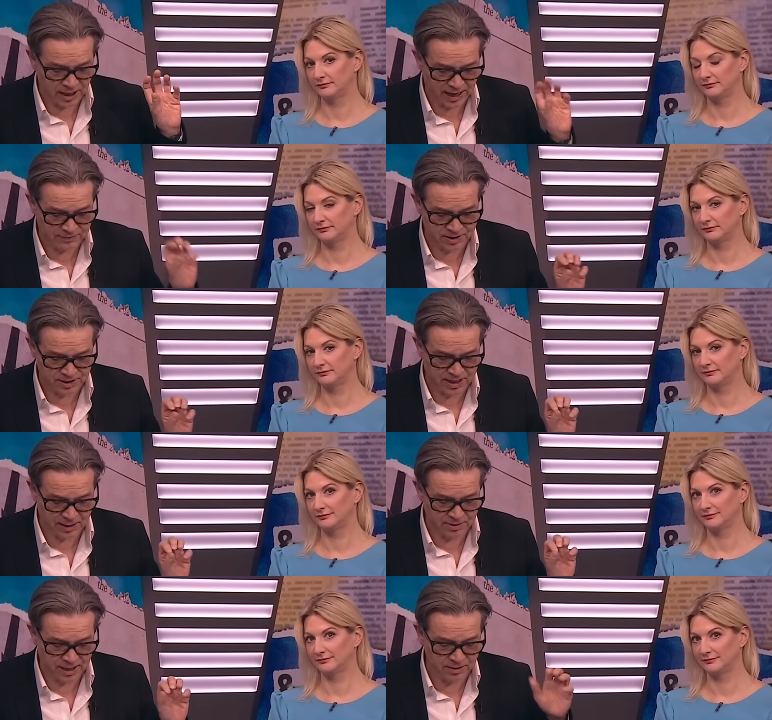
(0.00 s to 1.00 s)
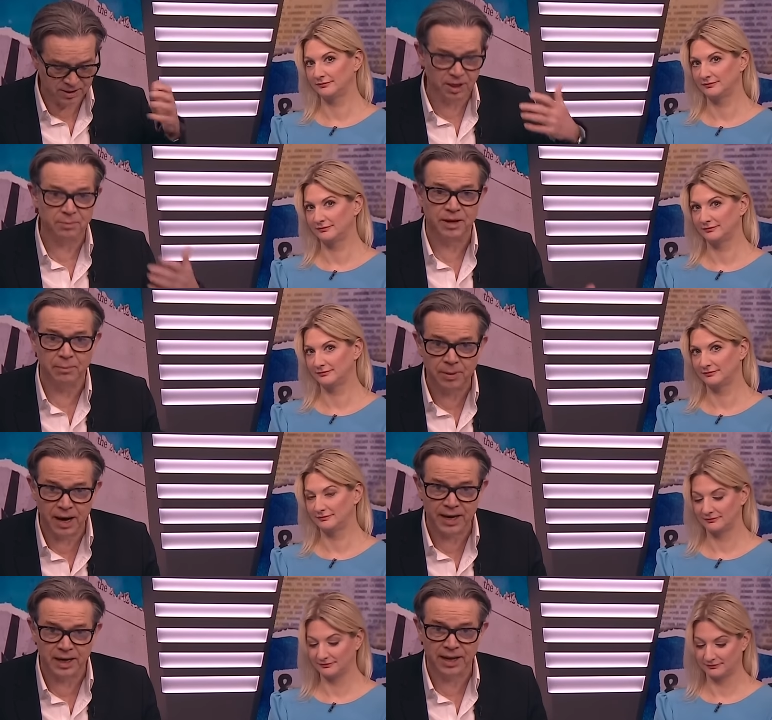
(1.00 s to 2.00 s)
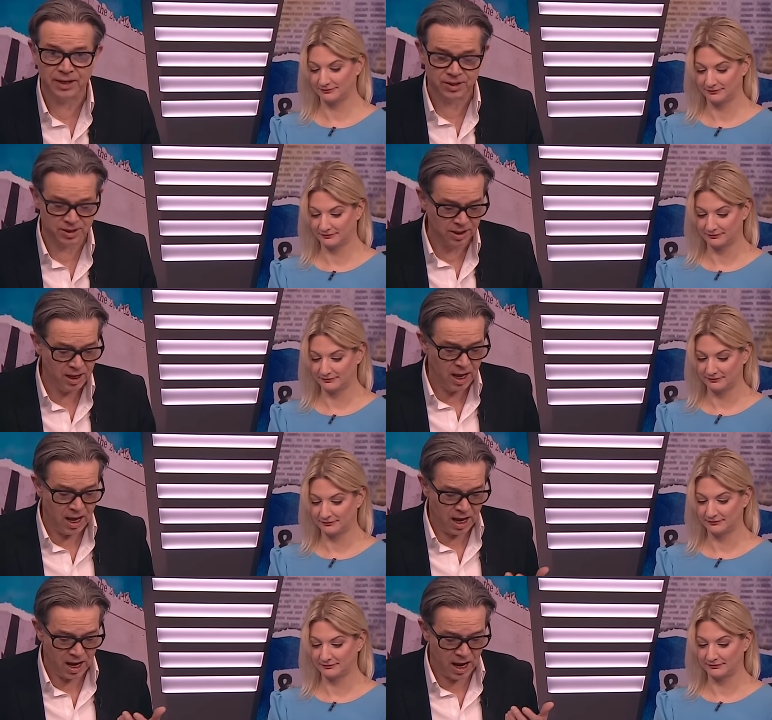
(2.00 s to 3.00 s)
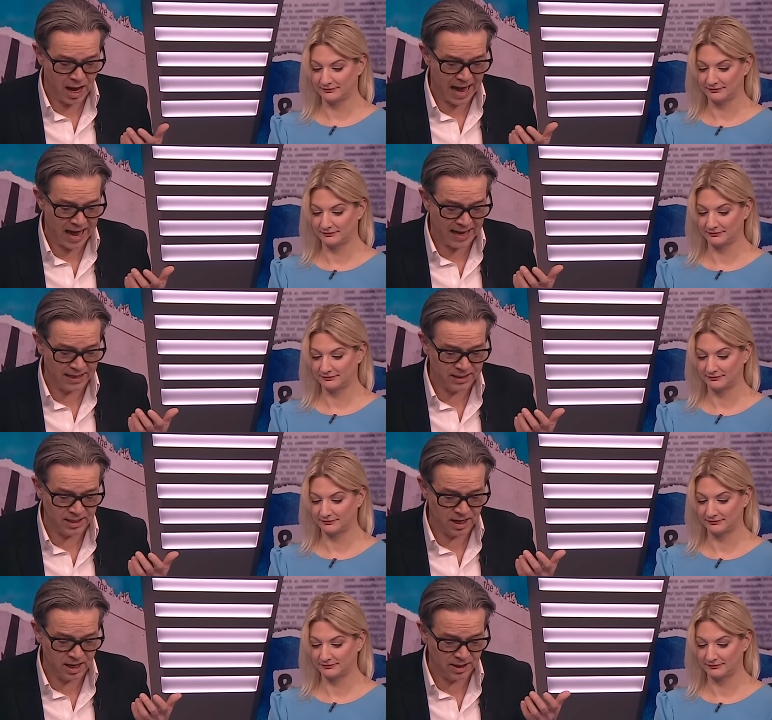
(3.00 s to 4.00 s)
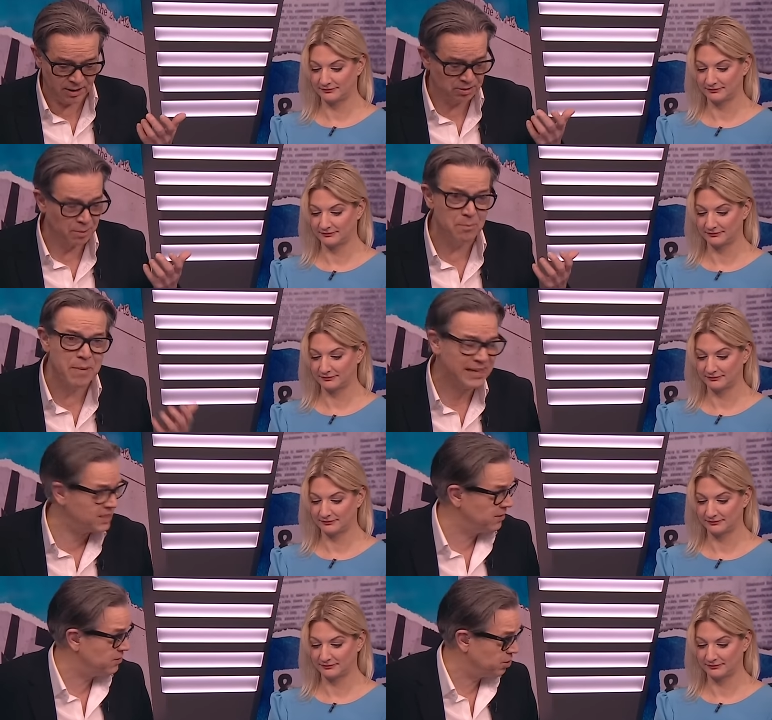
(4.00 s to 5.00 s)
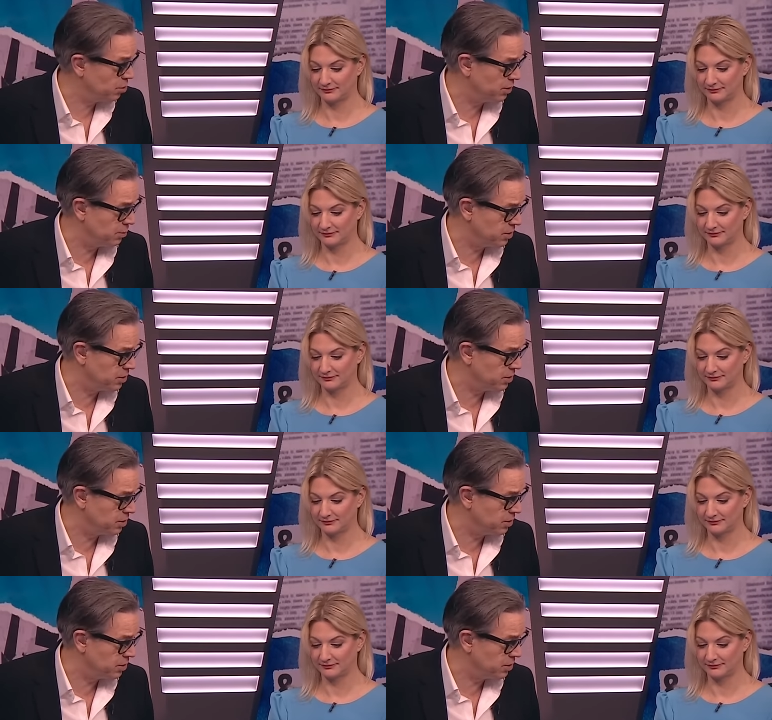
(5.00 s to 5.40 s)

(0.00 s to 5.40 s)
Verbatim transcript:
Speaker 1: going to have to step down. There's going to be a by election uh, and uh, there was a massive Tory